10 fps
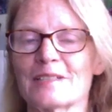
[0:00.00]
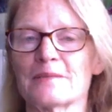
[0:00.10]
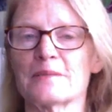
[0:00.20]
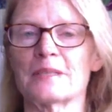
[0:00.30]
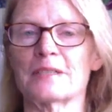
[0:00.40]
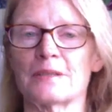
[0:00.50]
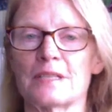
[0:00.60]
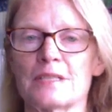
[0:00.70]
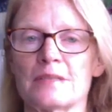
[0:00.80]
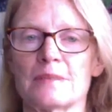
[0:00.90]
That was a bit
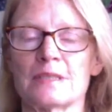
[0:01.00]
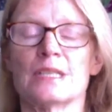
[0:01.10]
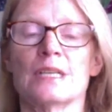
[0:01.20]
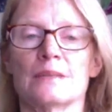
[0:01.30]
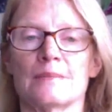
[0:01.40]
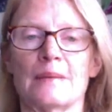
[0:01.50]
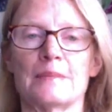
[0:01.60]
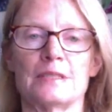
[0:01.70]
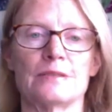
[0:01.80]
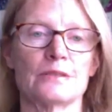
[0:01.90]
crazy. But
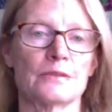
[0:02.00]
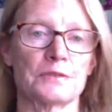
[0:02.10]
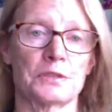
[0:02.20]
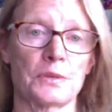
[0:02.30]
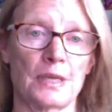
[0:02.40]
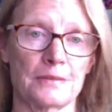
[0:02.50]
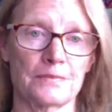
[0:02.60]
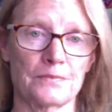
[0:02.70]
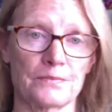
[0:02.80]
maybe do it for 3.